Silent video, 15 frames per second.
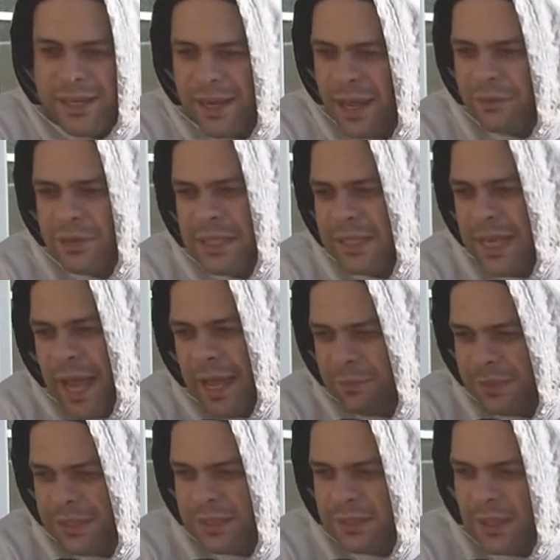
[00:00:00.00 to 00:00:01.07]
It never
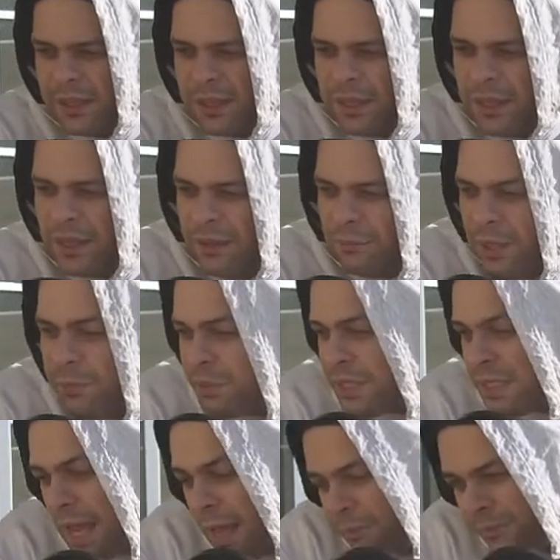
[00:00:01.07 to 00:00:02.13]
stops. People
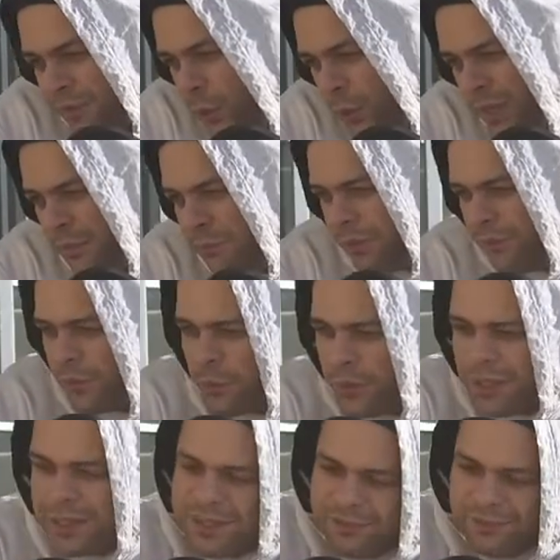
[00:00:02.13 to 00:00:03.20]
stop voting, but
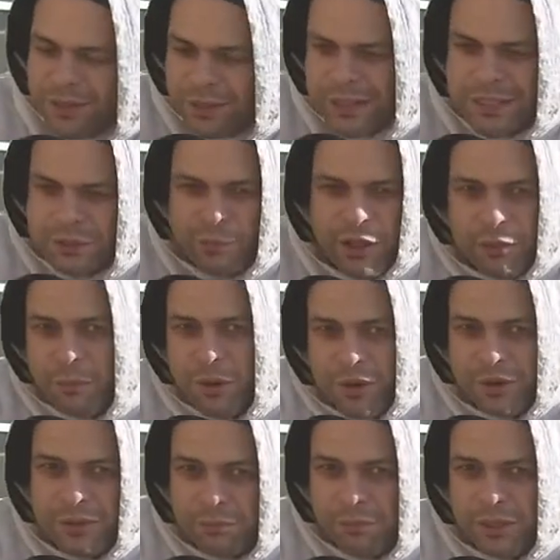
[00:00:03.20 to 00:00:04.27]
voting is a very small part
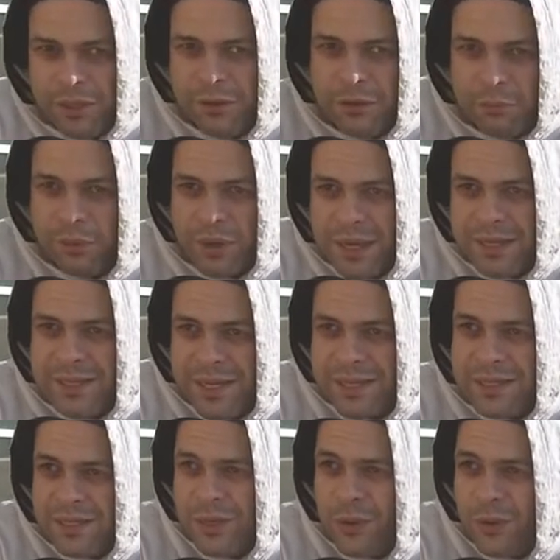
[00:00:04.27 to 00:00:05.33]
of the political process.
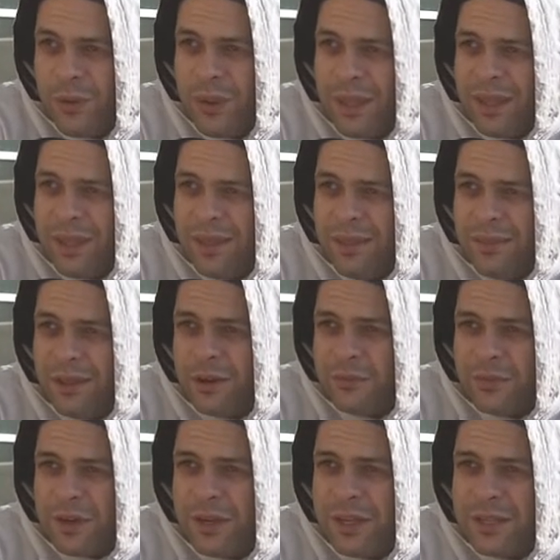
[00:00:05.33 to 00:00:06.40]
So they're
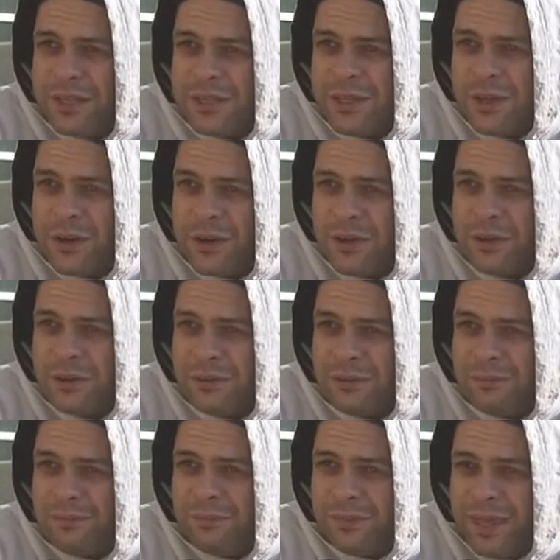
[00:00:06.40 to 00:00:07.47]
very concerned
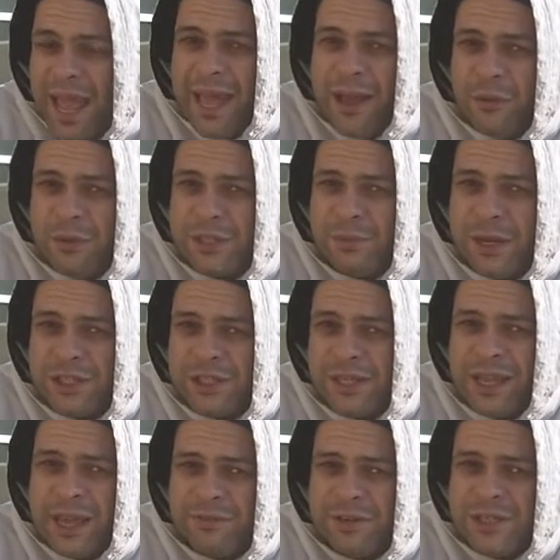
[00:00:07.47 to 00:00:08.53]
now,
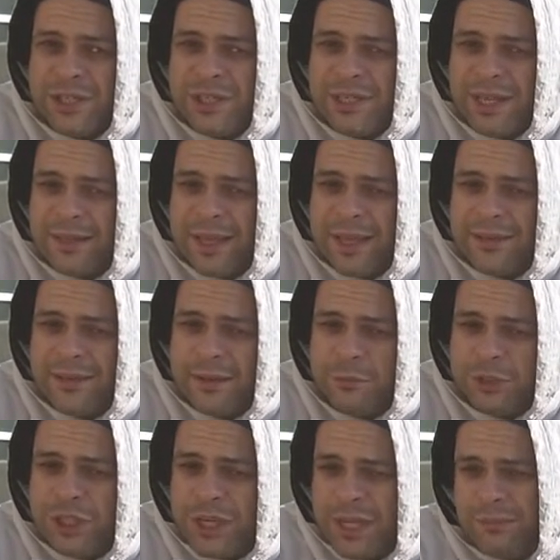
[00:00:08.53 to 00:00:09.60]
especially after she said that dumb
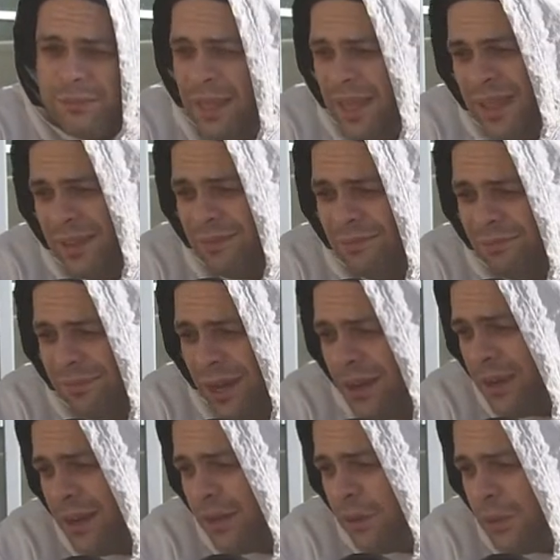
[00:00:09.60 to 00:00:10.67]
shit, that they're
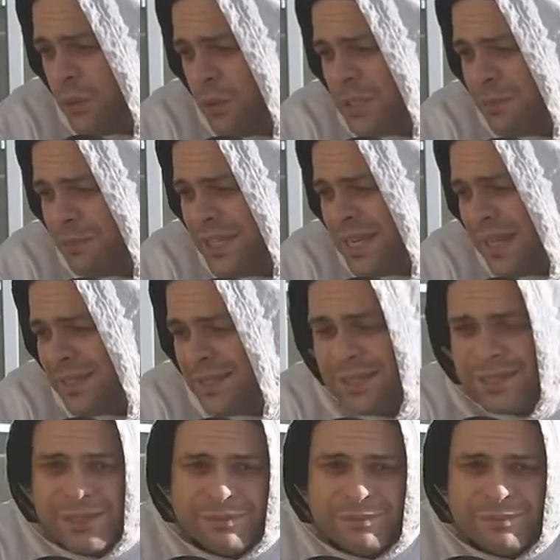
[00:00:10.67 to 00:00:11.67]
gonna lose some seats.